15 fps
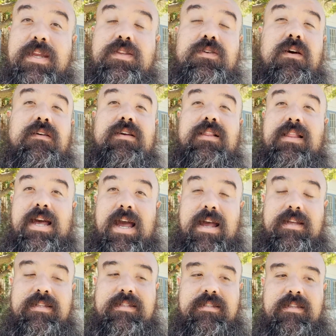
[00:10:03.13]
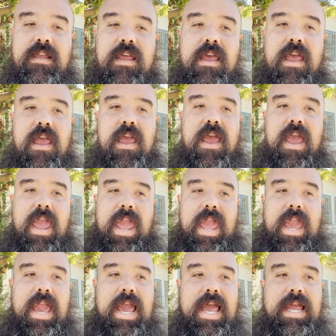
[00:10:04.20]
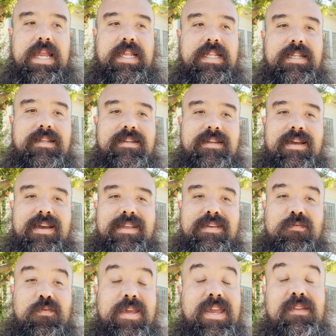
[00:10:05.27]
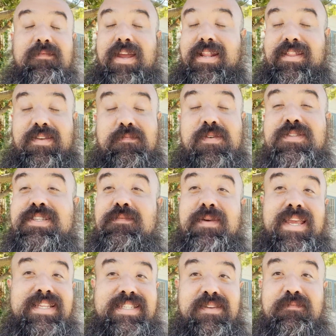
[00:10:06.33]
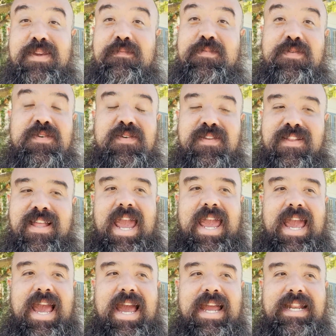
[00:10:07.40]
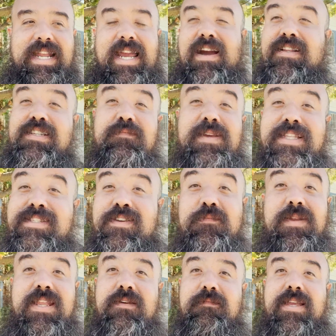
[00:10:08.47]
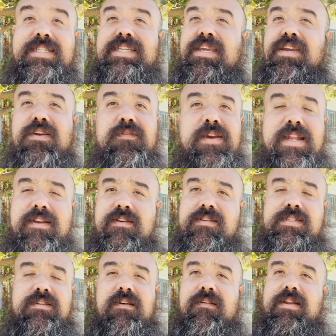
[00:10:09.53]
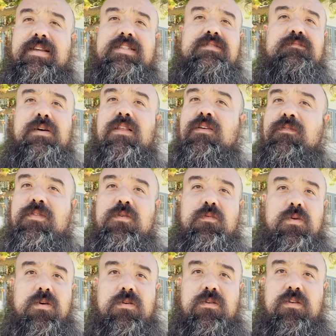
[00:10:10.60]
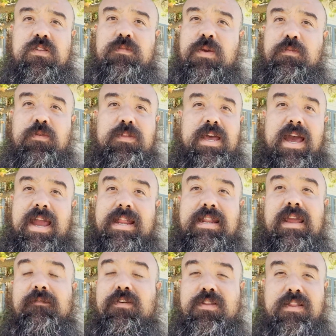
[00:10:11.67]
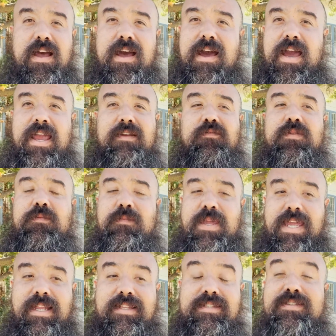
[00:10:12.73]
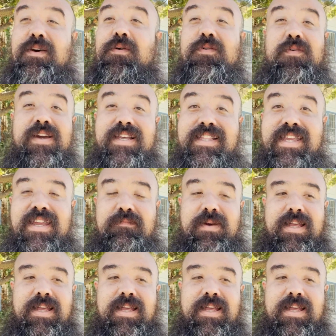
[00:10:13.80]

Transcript: to our class. And we invited the most amazing people, and I got to meet so many amazing curators and artists from all over the world, people that I never thought I would meet so quickly in my